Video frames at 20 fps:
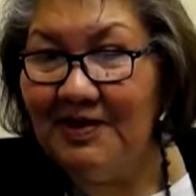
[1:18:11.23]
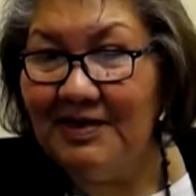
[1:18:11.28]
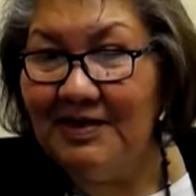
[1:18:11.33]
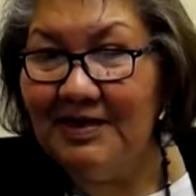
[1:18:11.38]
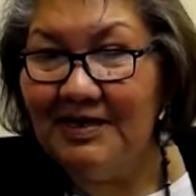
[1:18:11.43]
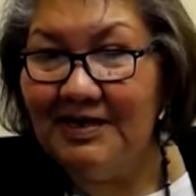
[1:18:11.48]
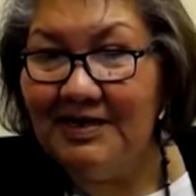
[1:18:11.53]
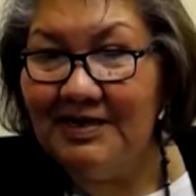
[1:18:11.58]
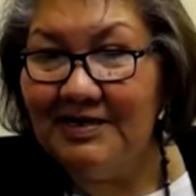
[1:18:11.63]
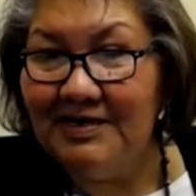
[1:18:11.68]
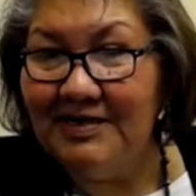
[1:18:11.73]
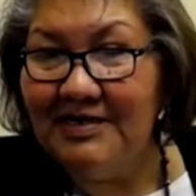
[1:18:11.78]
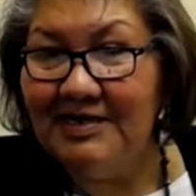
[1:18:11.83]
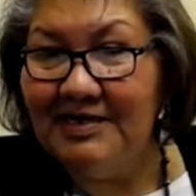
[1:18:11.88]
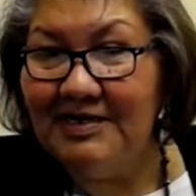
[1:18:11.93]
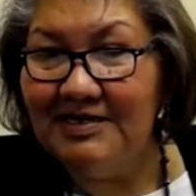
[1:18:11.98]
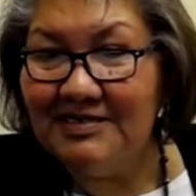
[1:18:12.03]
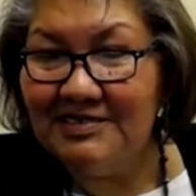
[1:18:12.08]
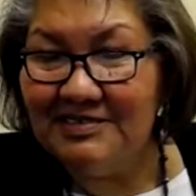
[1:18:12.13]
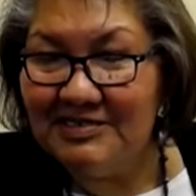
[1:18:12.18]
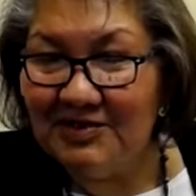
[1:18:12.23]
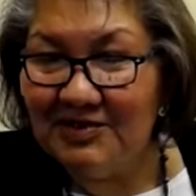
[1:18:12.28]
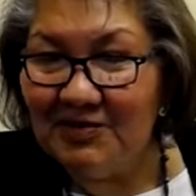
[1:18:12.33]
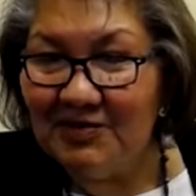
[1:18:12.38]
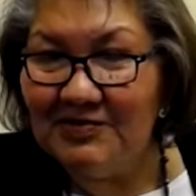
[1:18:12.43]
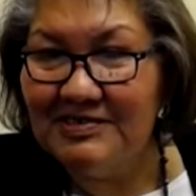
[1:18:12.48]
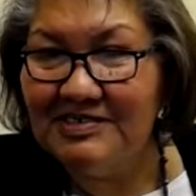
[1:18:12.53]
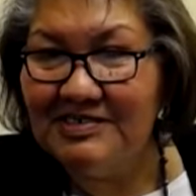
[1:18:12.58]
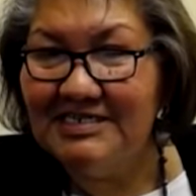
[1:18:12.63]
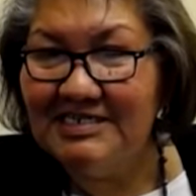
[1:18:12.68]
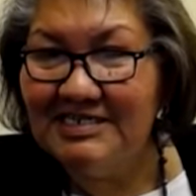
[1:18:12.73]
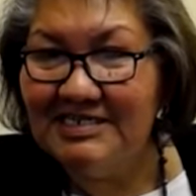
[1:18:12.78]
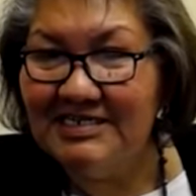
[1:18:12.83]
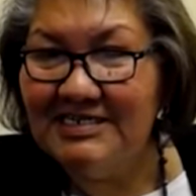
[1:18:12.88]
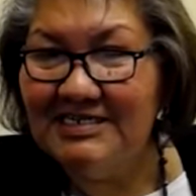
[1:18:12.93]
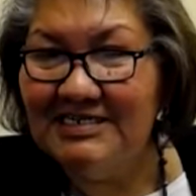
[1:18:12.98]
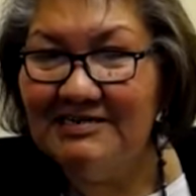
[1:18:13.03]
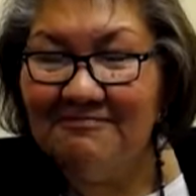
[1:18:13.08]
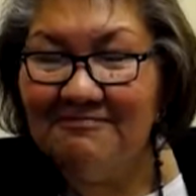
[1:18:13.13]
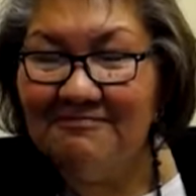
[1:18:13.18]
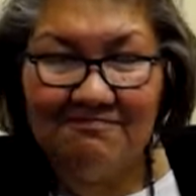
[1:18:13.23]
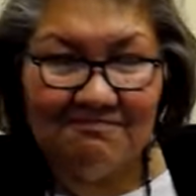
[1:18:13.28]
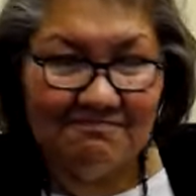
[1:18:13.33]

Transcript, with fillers: And uh, so she,